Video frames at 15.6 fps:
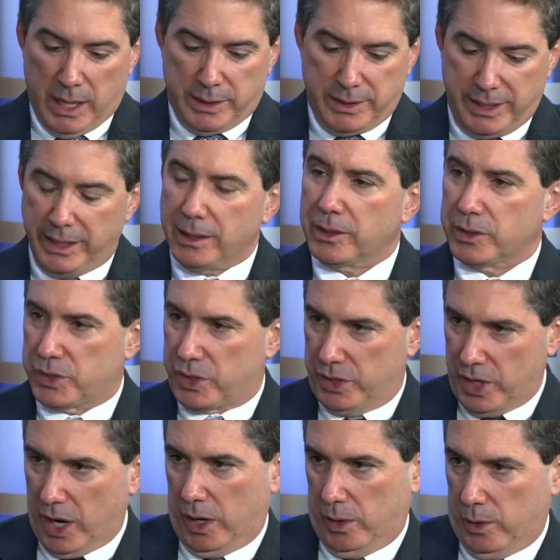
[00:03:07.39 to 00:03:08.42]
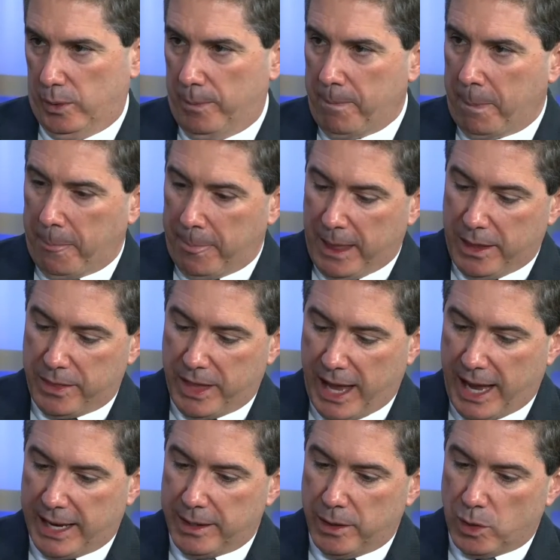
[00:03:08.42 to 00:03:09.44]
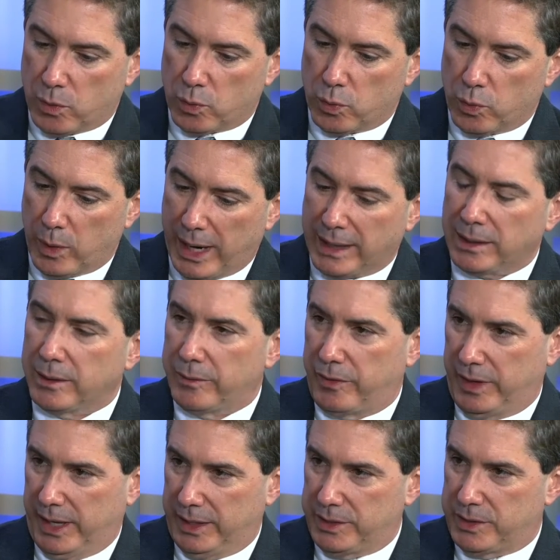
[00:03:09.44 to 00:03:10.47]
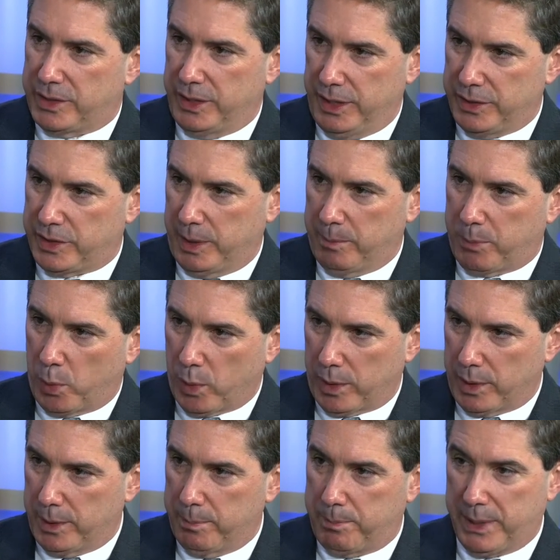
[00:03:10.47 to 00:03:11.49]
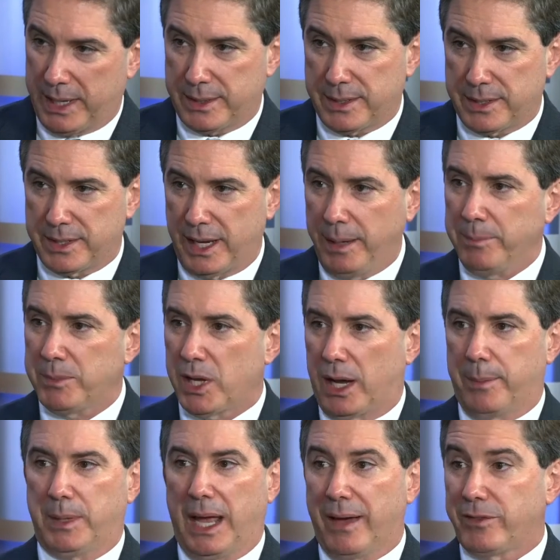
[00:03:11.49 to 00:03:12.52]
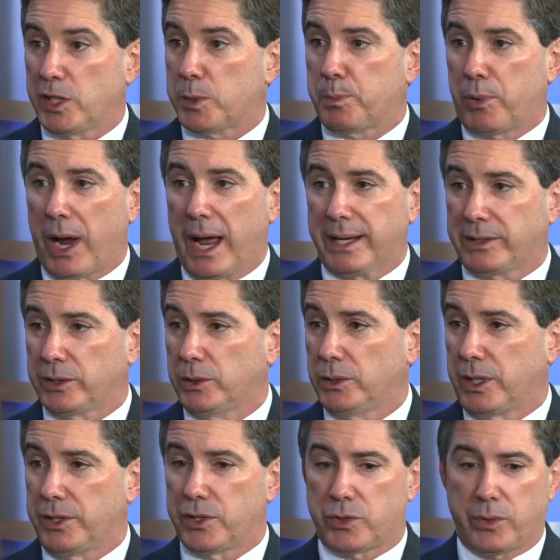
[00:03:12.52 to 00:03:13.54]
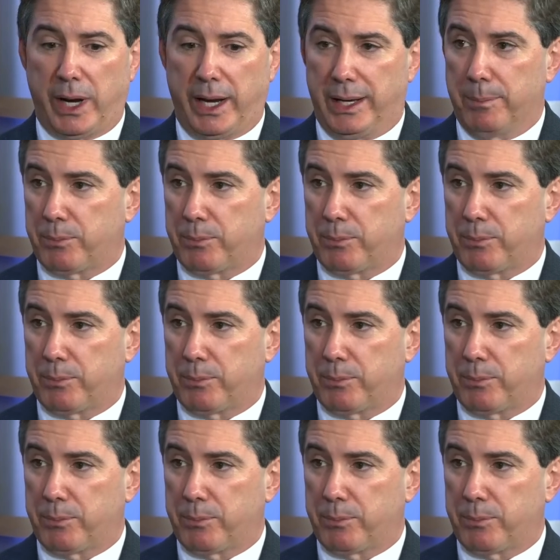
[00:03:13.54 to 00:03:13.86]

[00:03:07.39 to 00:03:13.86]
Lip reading: Dealers know that relevance is important, but at the same time, they have this practical constraint.